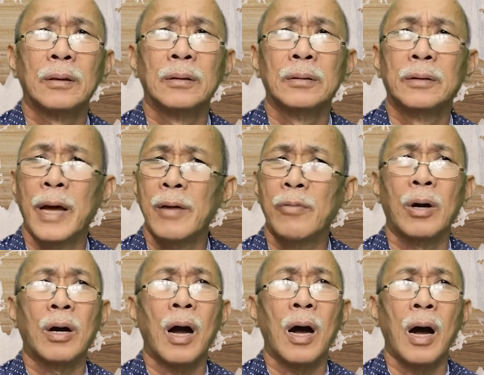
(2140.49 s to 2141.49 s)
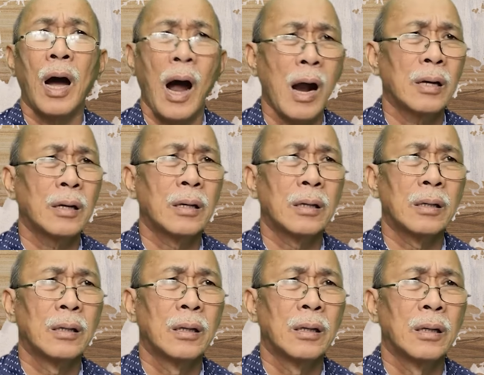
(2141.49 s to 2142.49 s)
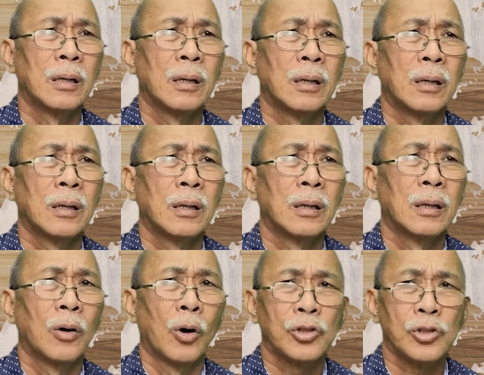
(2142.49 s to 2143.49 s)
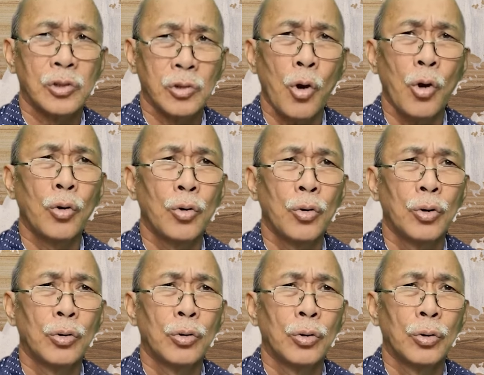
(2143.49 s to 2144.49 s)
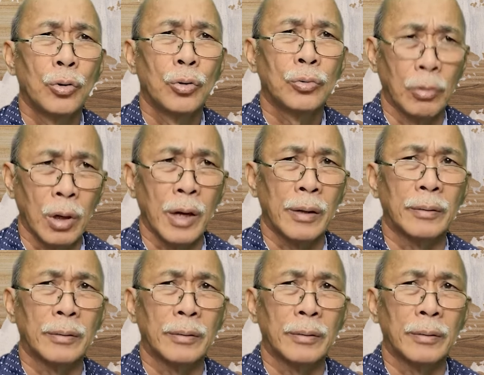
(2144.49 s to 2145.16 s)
They were hard or slow to learn.